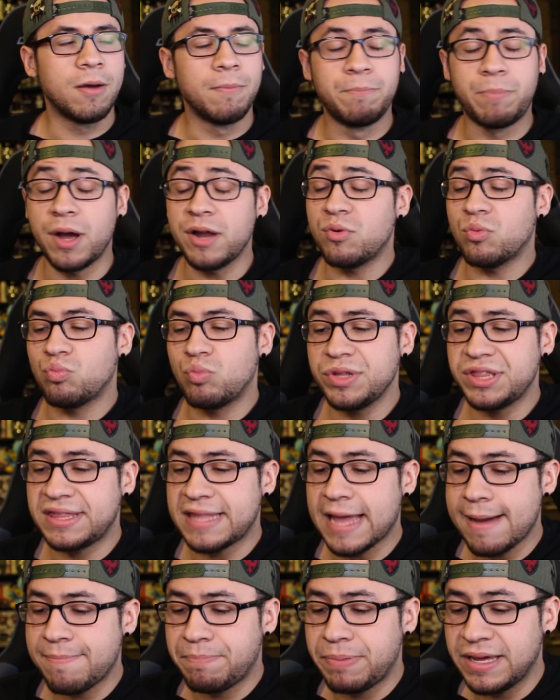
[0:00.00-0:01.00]
But with
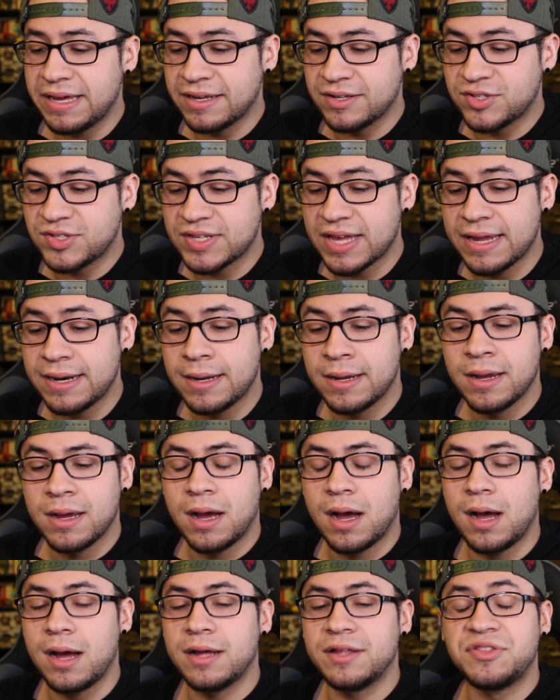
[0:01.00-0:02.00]
that being said,
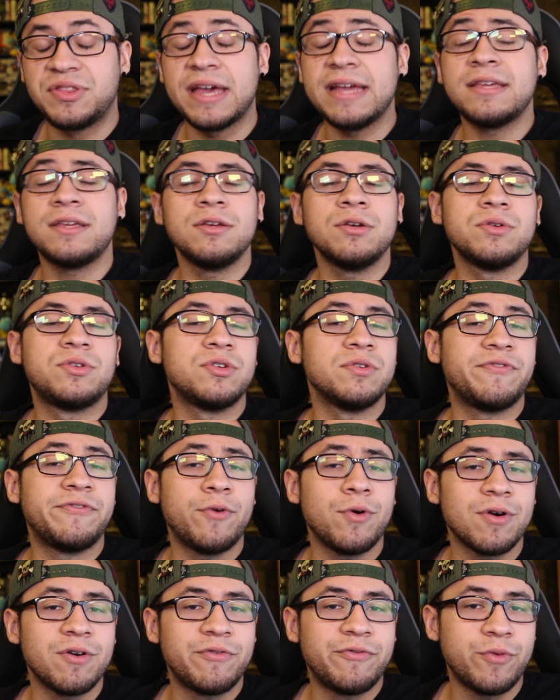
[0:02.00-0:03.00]
thank you to
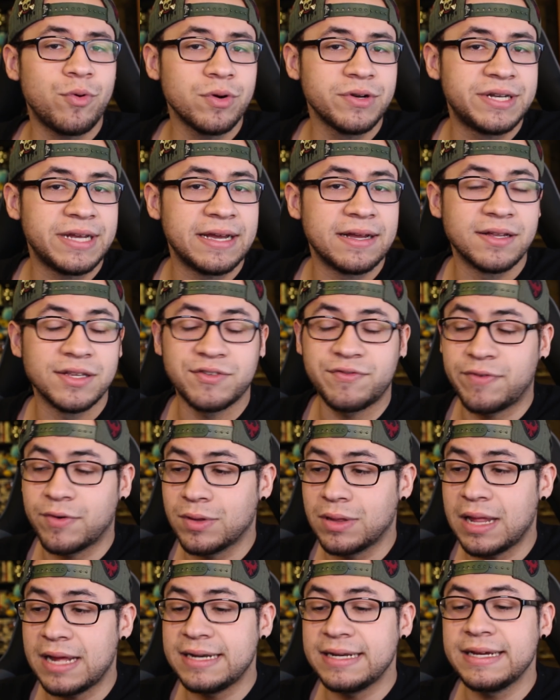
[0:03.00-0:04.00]
404 Tales for
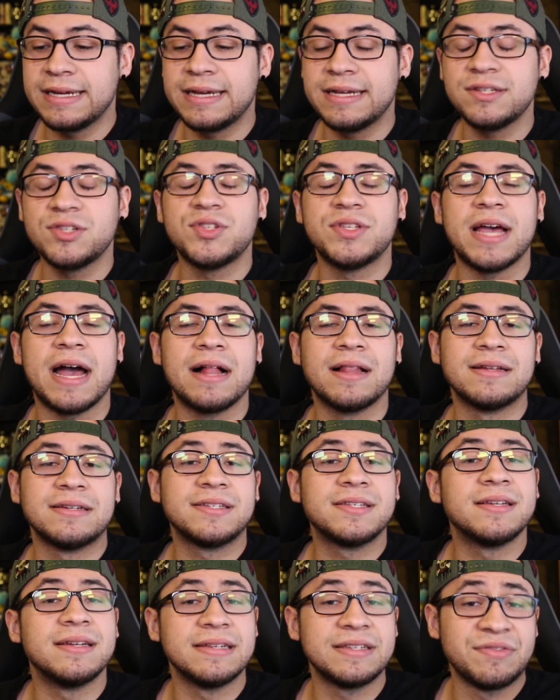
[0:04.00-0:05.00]
lending his
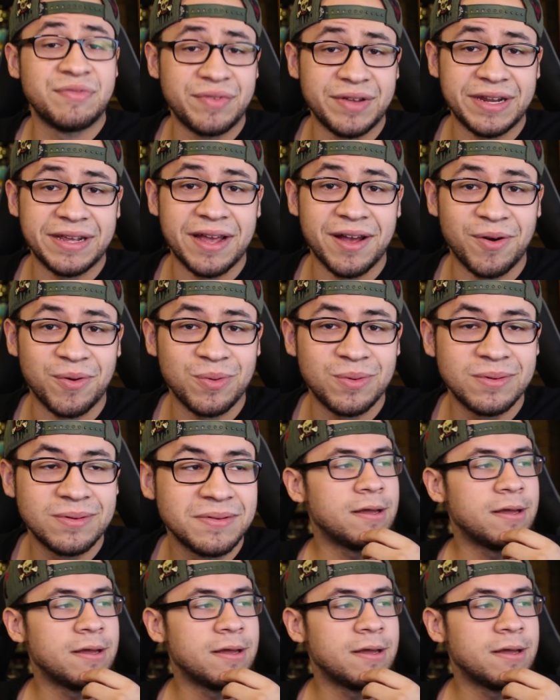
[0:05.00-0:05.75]
talents to this video.